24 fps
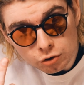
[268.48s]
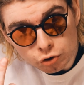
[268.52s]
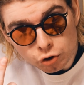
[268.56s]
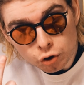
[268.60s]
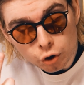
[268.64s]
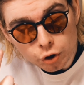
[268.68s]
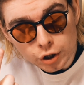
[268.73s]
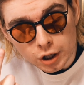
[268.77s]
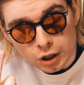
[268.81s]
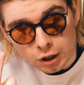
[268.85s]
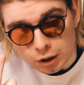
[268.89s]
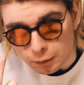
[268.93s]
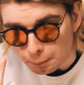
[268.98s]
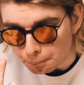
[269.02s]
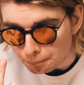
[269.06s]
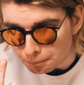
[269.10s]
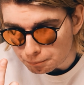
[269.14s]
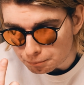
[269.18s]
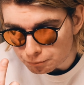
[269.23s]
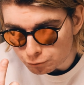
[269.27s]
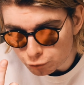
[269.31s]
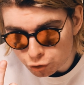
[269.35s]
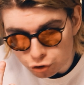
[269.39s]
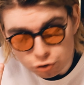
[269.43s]
cooking
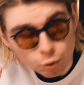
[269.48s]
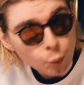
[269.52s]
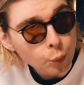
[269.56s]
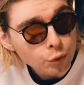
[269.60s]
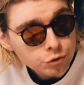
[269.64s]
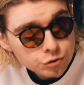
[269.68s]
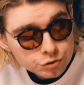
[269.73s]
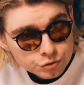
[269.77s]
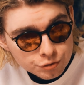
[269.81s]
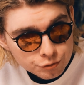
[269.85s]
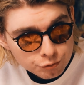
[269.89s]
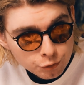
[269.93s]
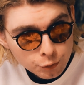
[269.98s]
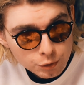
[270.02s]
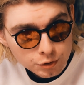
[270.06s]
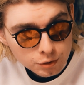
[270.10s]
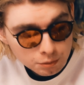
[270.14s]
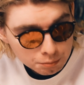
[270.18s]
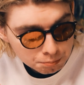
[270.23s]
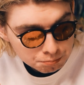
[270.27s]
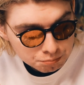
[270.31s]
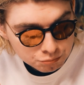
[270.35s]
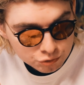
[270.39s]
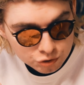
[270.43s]
source for
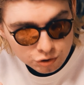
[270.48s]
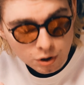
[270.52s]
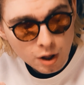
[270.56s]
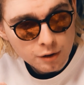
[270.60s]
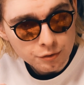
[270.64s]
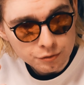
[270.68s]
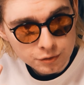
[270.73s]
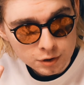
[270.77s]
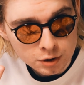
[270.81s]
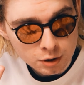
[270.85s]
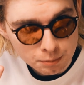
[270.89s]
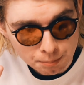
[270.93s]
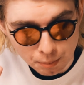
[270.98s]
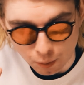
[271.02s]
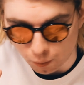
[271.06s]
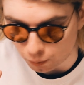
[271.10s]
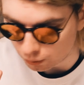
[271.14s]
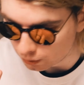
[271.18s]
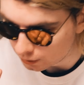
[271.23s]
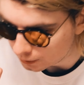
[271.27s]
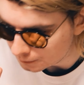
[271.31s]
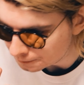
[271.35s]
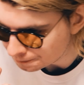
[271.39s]
the stuff in the bowl.